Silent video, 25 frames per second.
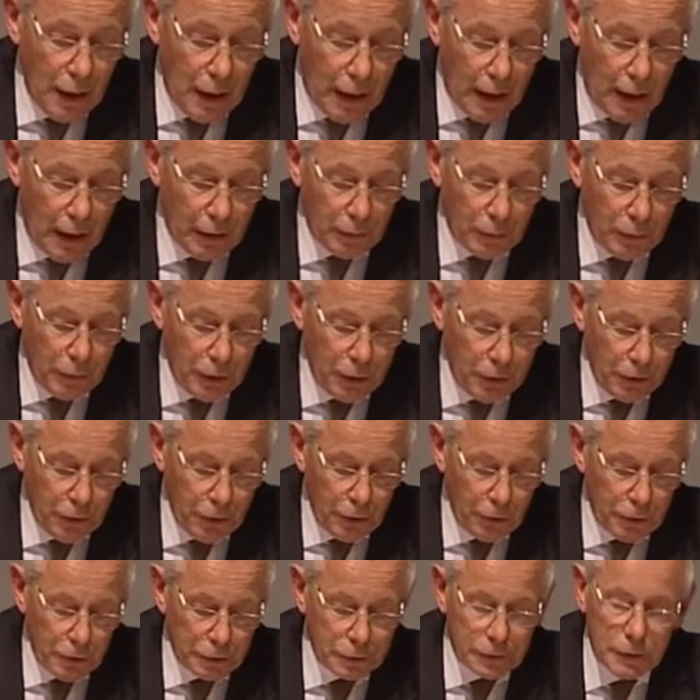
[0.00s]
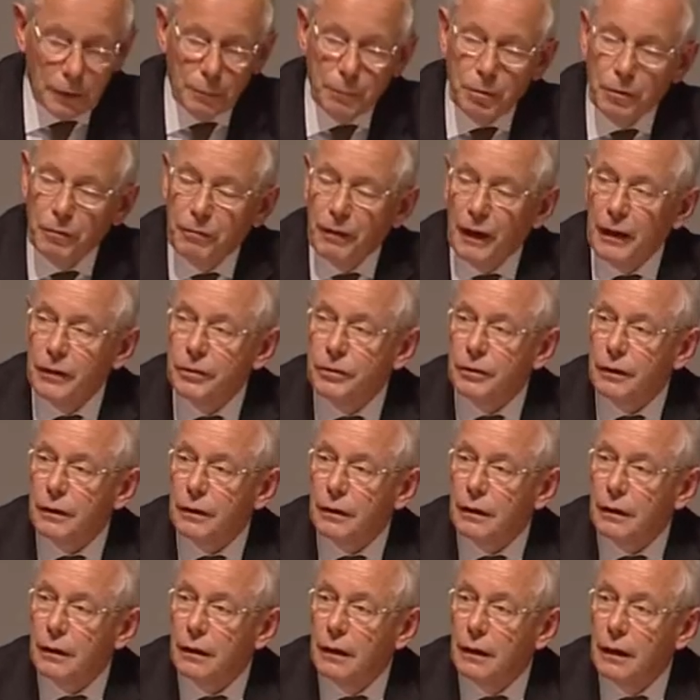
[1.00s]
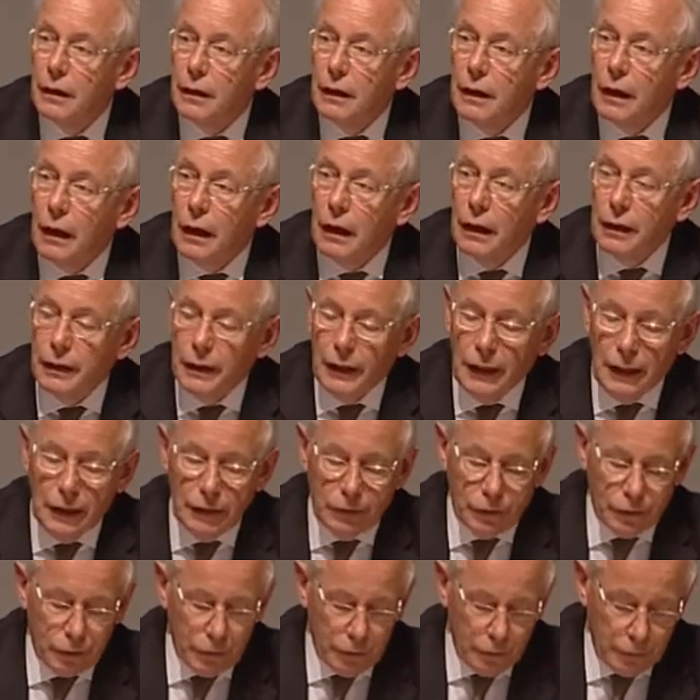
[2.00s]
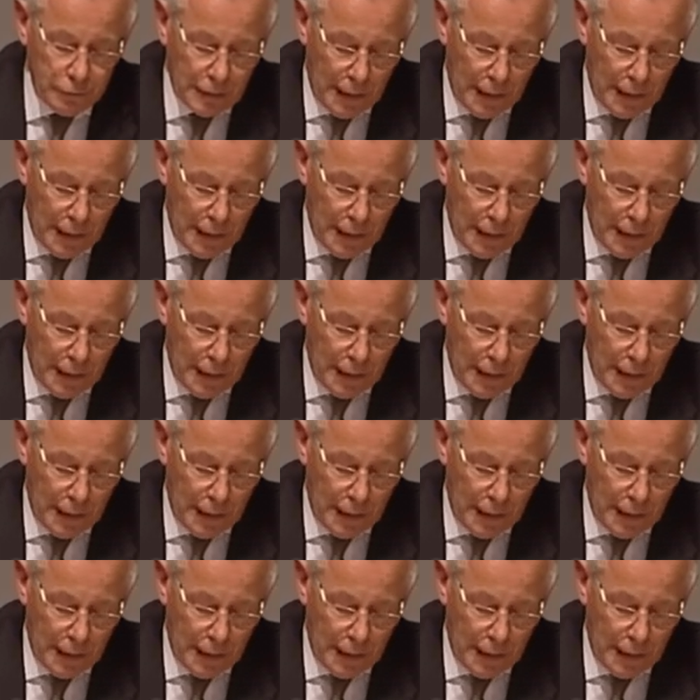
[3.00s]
And we do, as a profession, need to